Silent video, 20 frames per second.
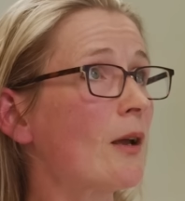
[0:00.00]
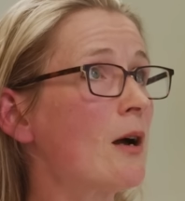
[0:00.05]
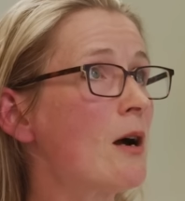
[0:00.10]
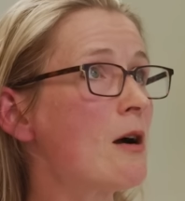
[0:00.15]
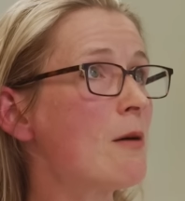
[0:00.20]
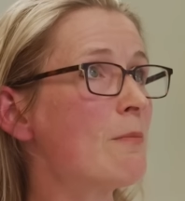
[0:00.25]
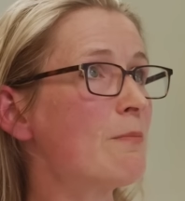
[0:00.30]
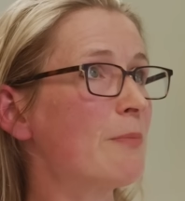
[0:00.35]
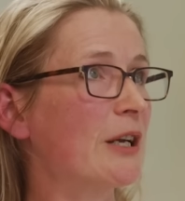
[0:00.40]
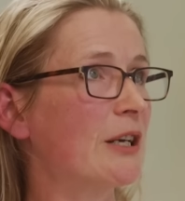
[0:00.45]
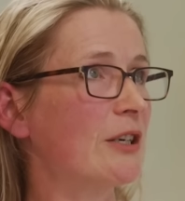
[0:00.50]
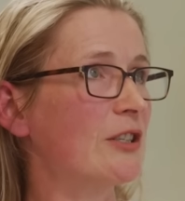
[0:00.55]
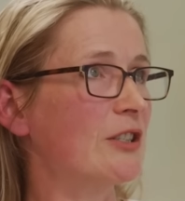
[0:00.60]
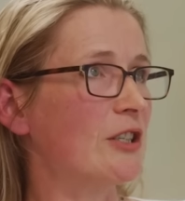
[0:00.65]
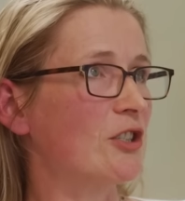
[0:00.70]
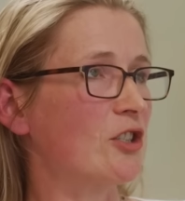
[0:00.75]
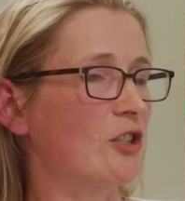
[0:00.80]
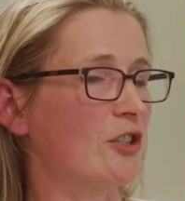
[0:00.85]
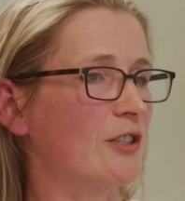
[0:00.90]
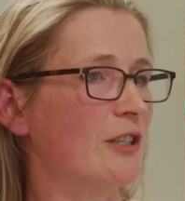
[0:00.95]
Um, because
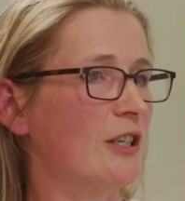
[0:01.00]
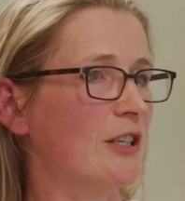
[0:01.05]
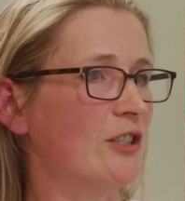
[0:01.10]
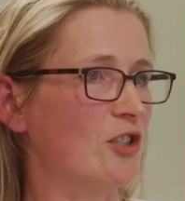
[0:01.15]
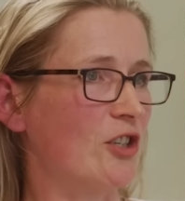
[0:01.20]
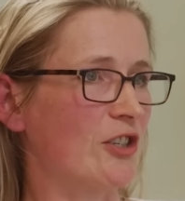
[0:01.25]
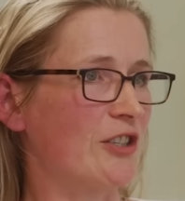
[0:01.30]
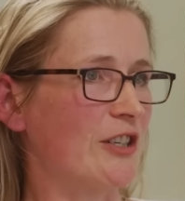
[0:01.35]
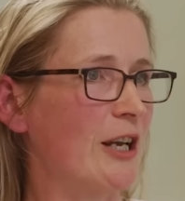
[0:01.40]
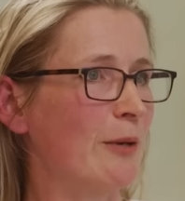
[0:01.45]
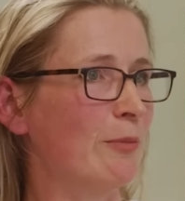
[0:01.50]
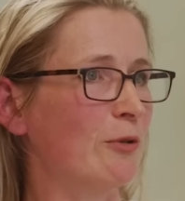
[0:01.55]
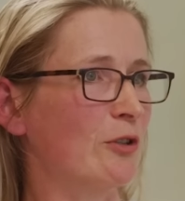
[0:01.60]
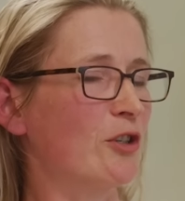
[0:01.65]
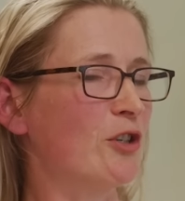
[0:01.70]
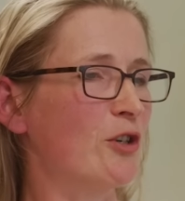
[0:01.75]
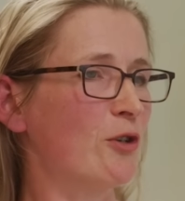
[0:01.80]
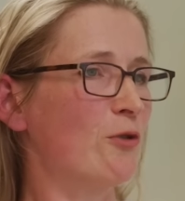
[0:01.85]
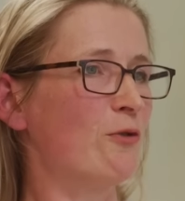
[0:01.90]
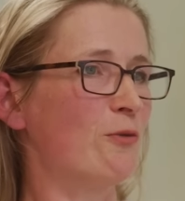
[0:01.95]
it just it's just able
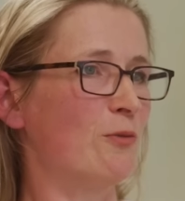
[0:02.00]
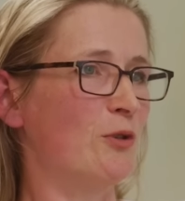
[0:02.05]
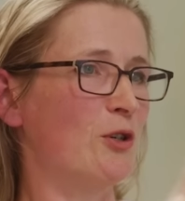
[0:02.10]
to do